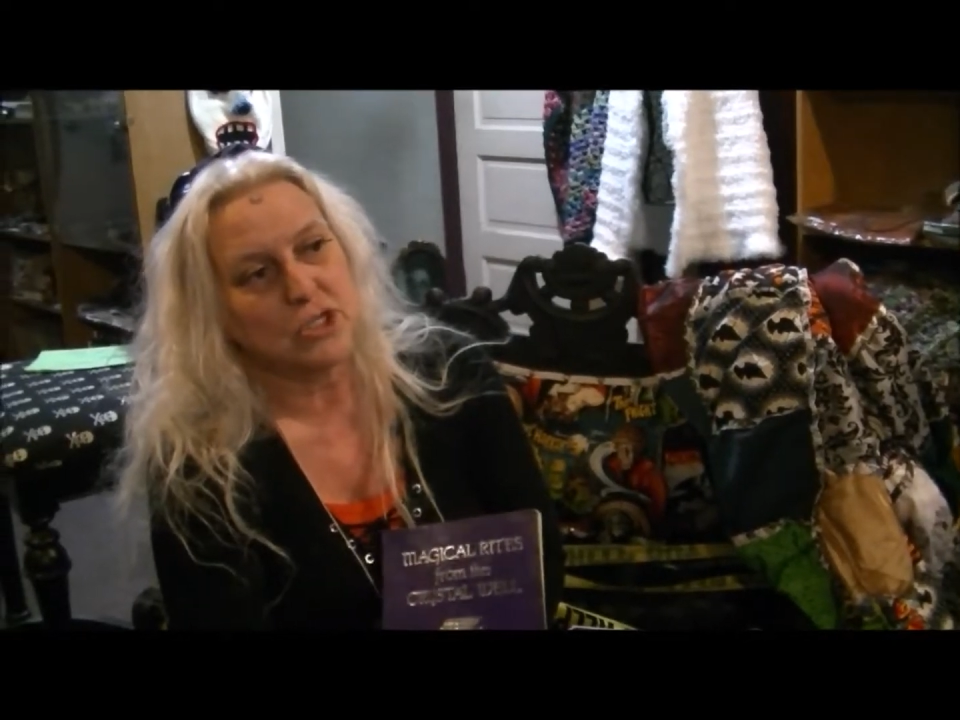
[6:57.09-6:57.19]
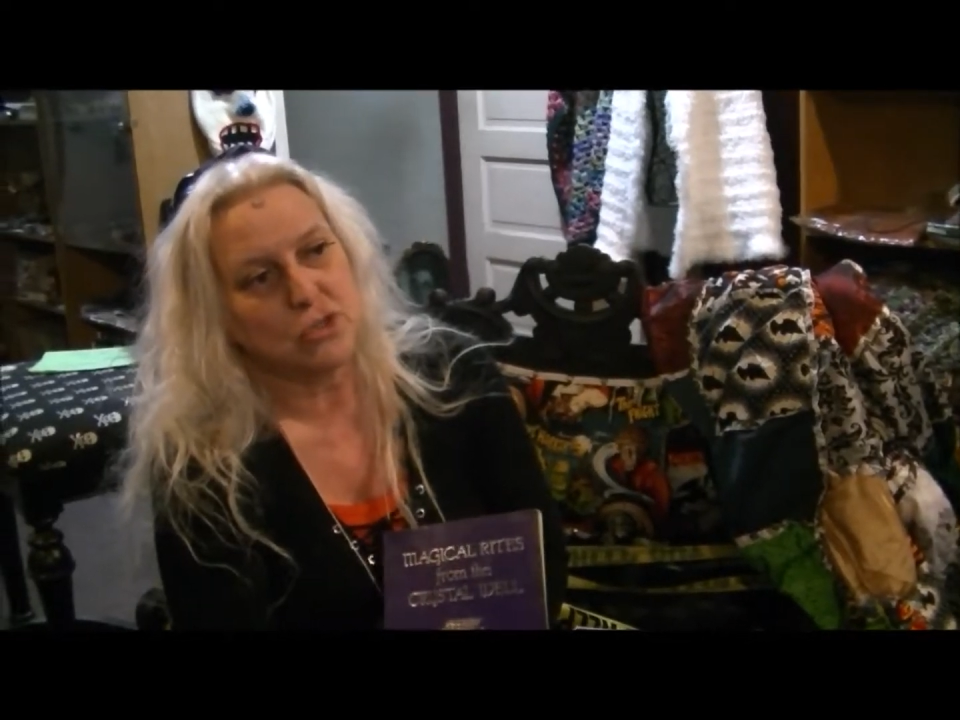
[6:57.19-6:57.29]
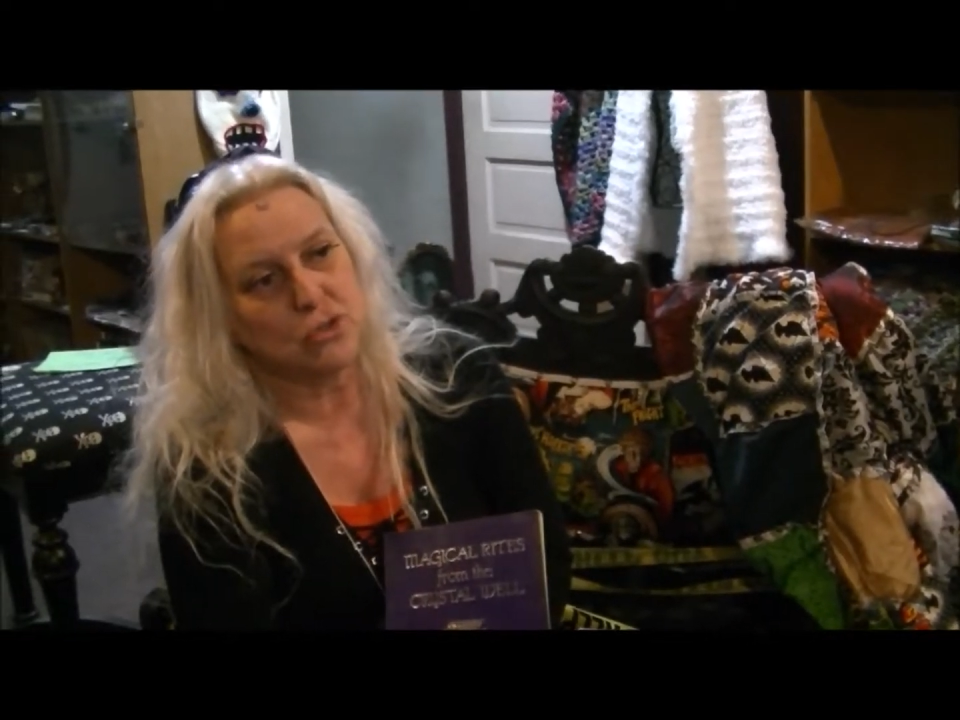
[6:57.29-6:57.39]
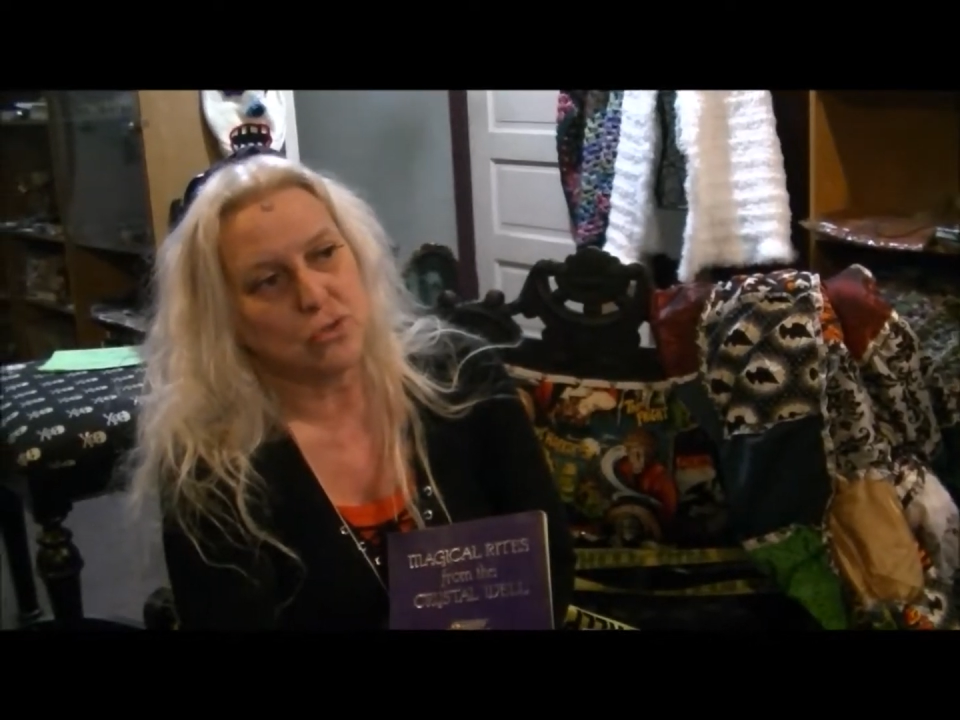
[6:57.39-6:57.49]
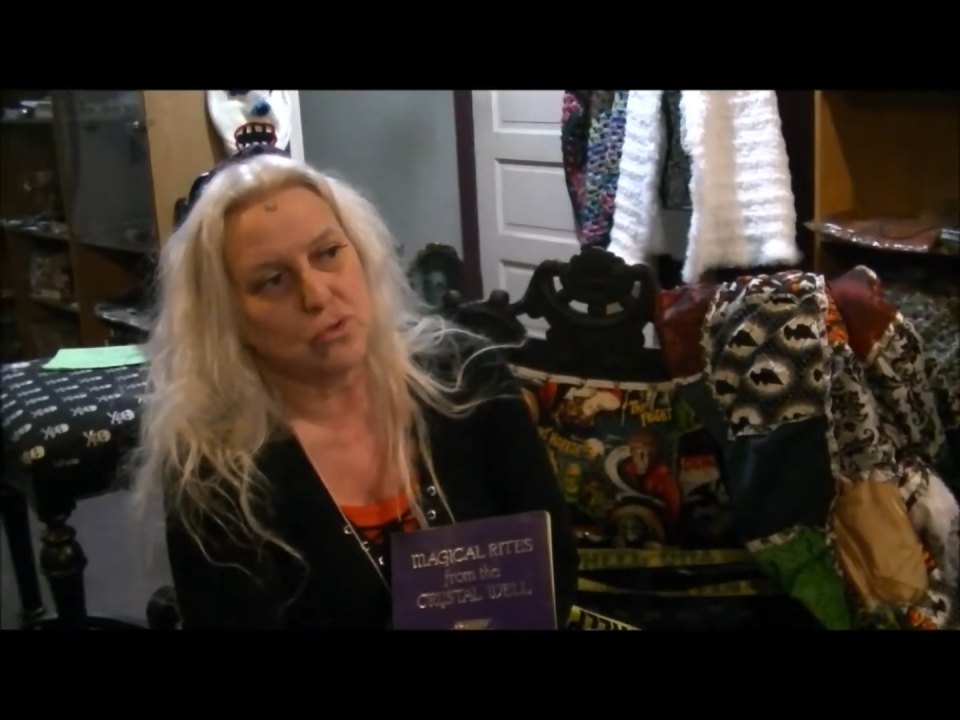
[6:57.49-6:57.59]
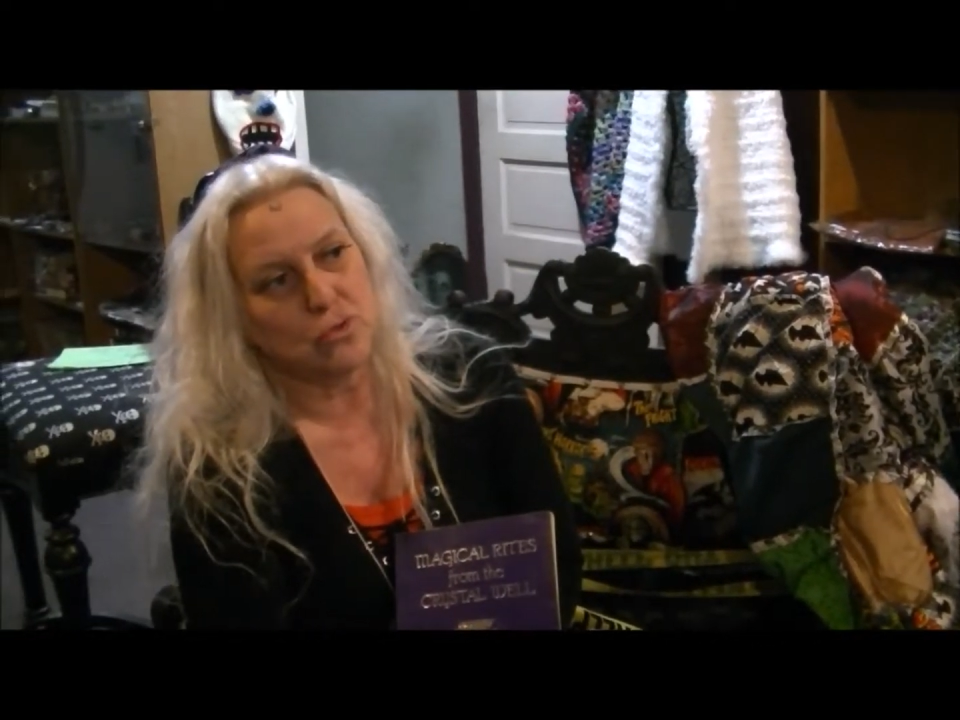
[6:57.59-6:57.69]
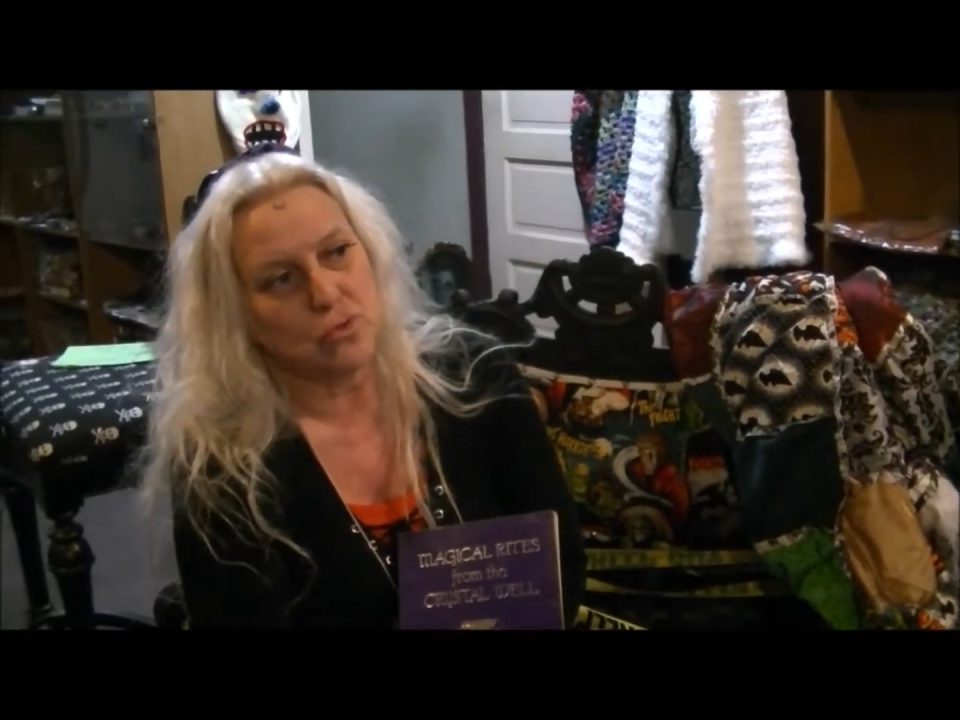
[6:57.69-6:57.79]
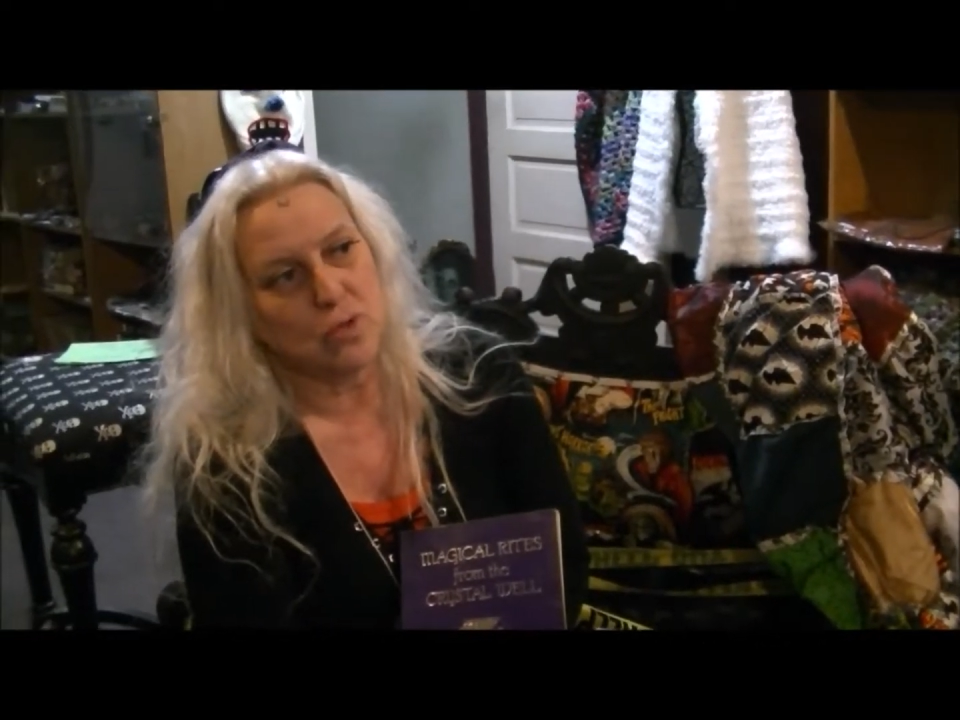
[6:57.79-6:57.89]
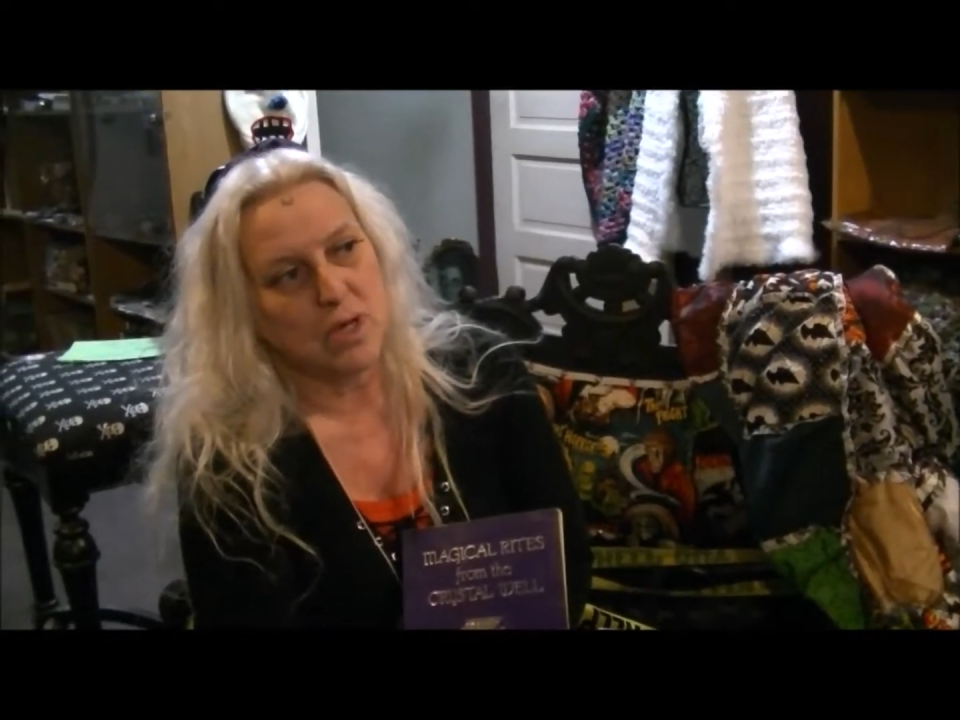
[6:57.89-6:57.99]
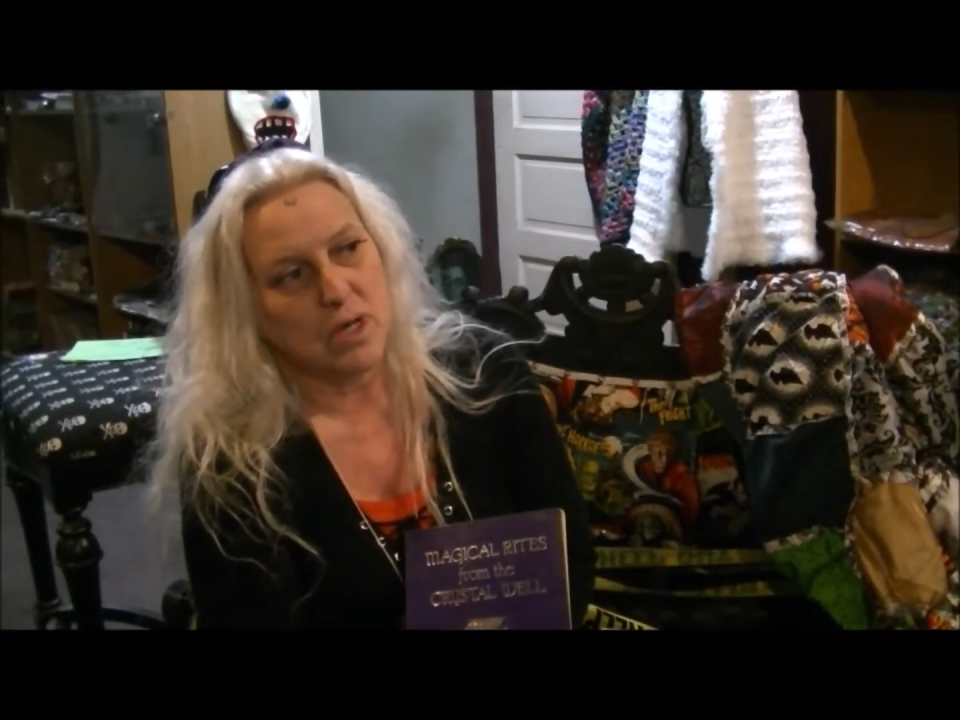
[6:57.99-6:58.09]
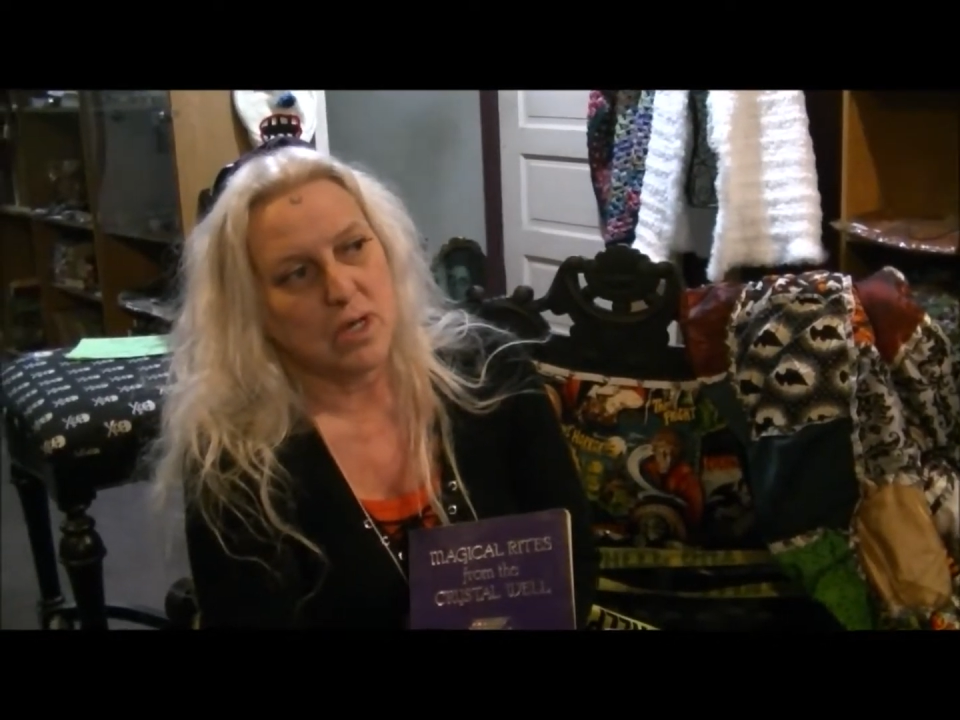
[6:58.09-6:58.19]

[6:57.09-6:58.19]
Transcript: to